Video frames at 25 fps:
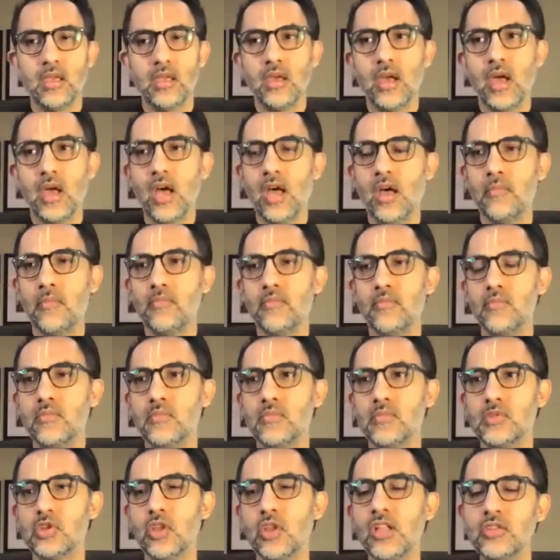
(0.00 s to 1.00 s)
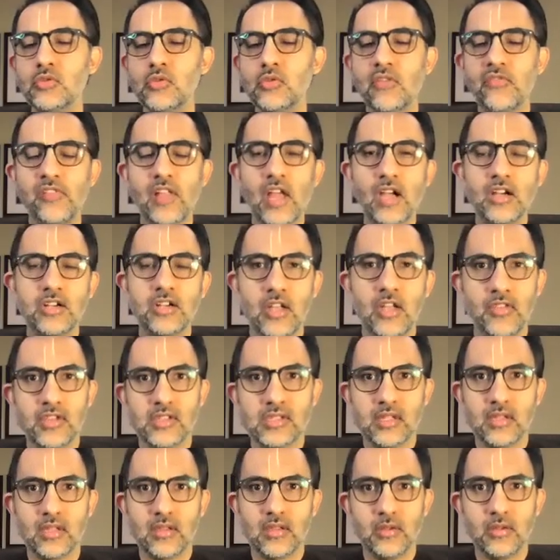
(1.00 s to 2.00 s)
So let's reflect on
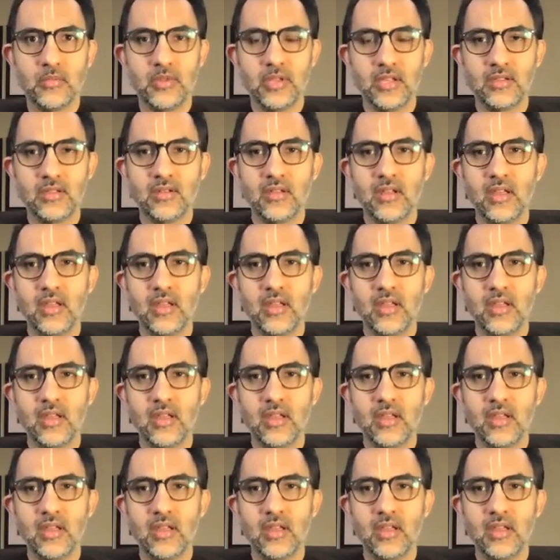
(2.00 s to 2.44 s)
this a little bit.